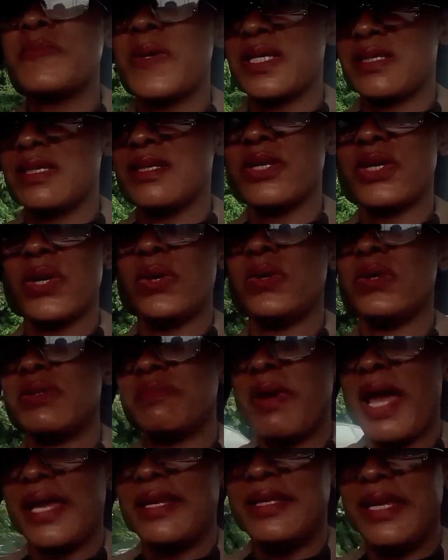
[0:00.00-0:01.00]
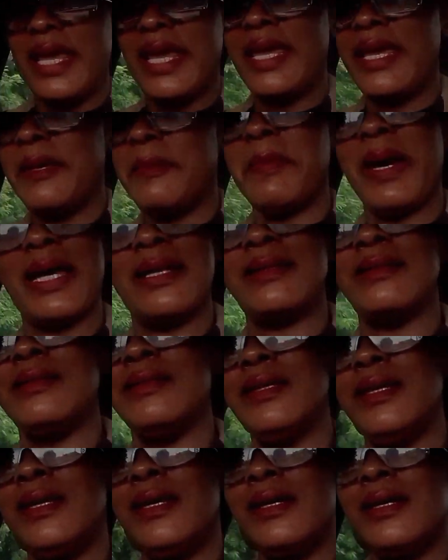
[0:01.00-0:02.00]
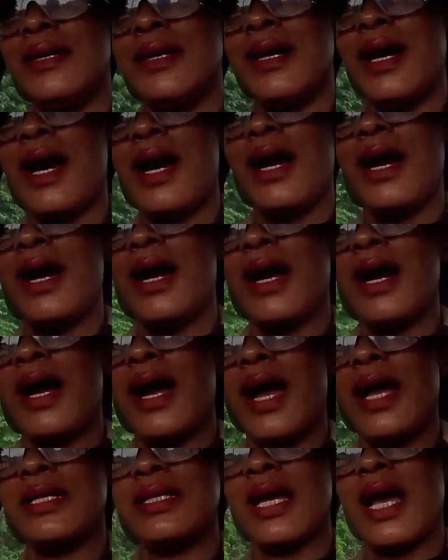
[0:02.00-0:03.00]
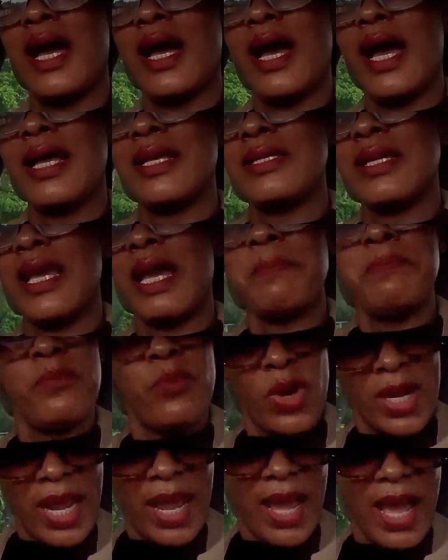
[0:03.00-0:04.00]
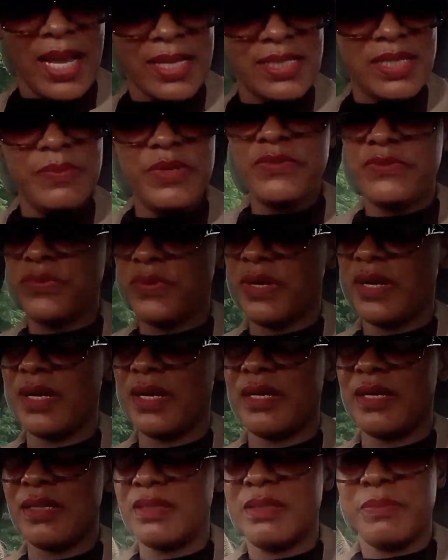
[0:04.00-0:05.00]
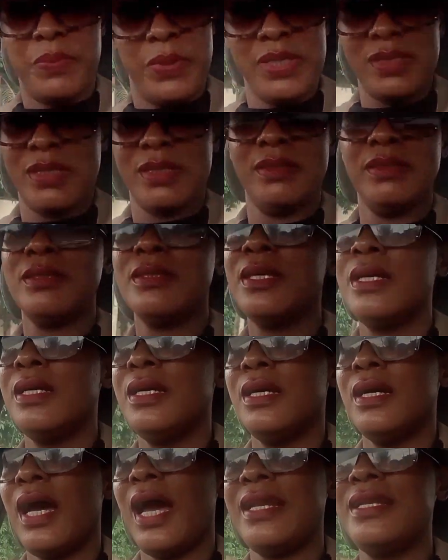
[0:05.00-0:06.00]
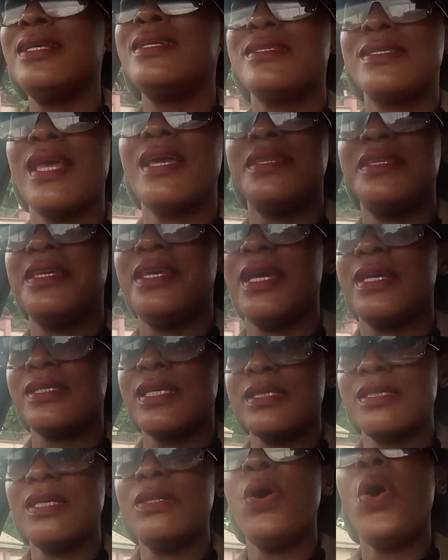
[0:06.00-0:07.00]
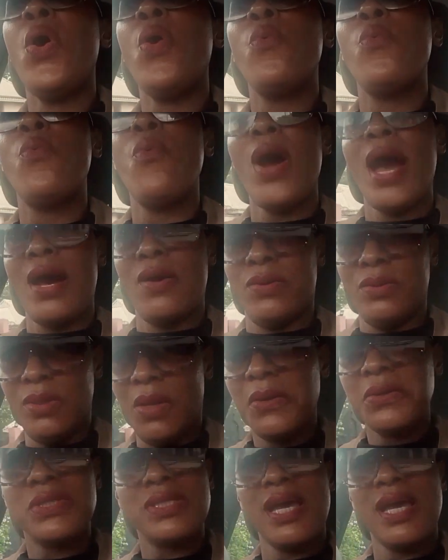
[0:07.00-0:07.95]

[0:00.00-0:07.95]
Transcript: person called my name, and I when I asked him if you are the person, and he said yes, I said, oh wow, long